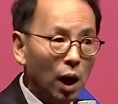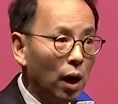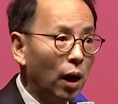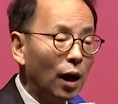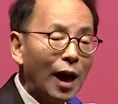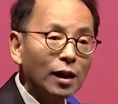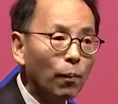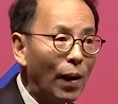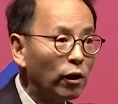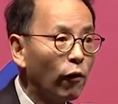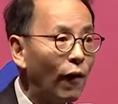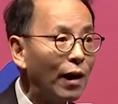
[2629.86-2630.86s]
light
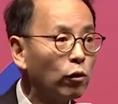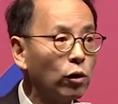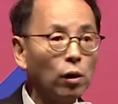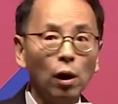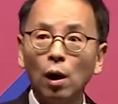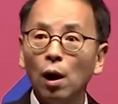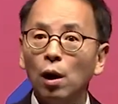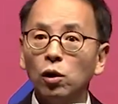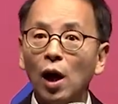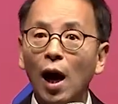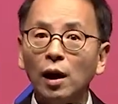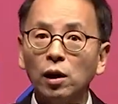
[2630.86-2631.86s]
manufacturing.
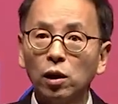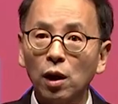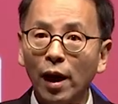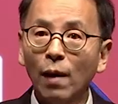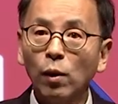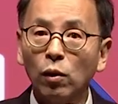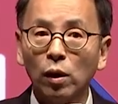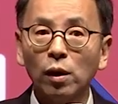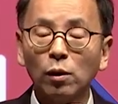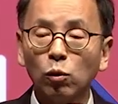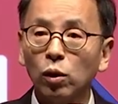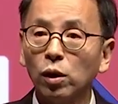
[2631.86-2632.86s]
China's chemical
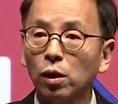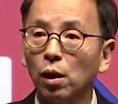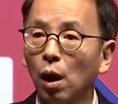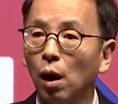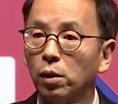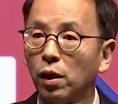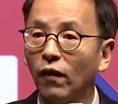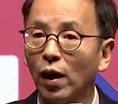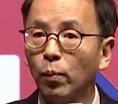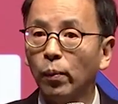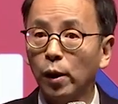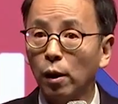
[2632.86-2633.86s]
industry
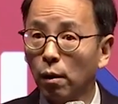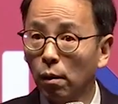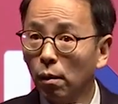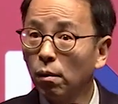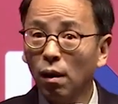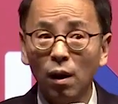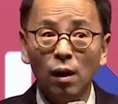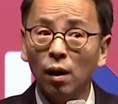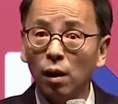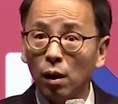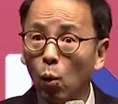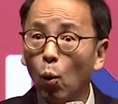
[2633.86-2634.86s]
development
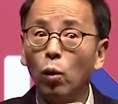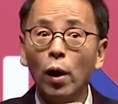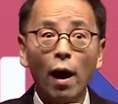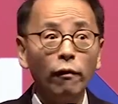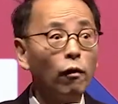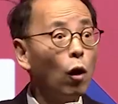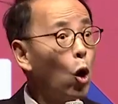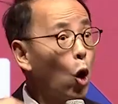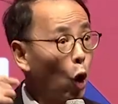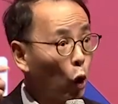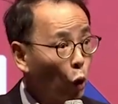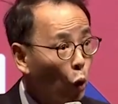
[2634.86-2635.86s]
will have
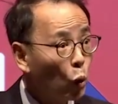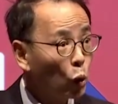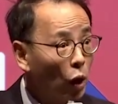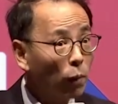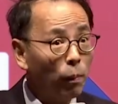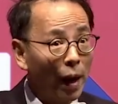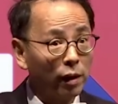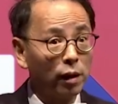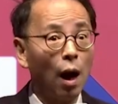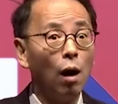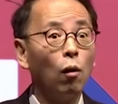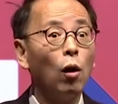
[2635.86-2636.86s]
a huge impact
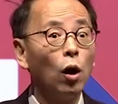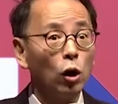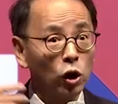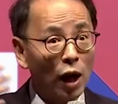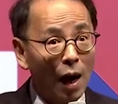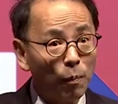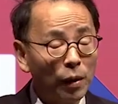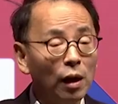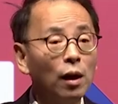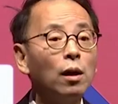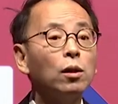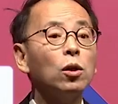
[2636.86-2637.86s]
on
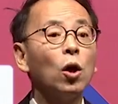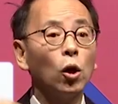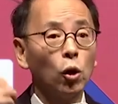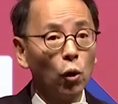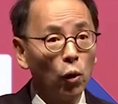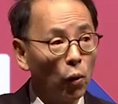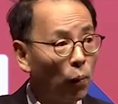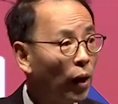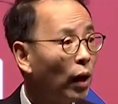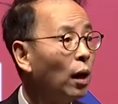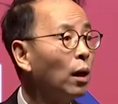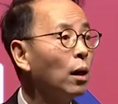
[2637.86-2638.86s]
Japanese,
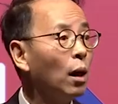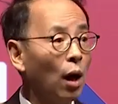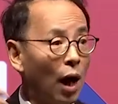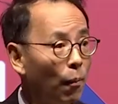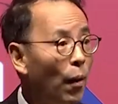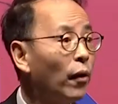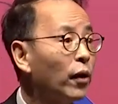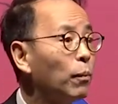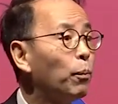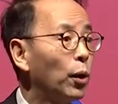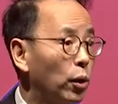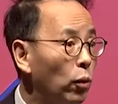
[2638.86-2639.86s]
European, American
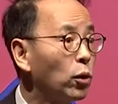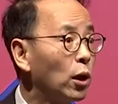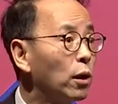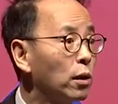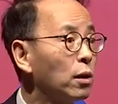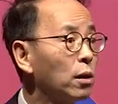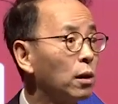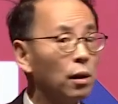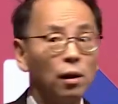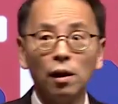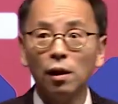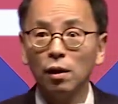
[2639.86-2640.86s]
producers.
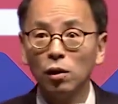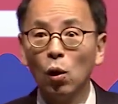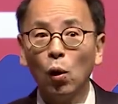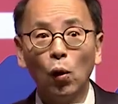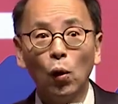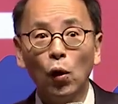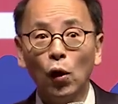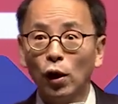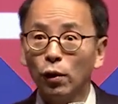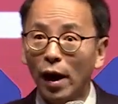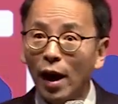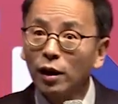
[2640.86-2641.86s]
So
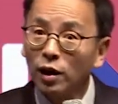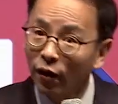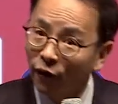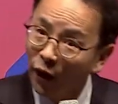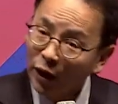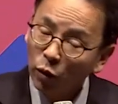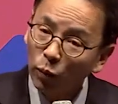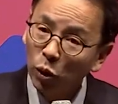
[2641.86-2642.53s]
there is an investment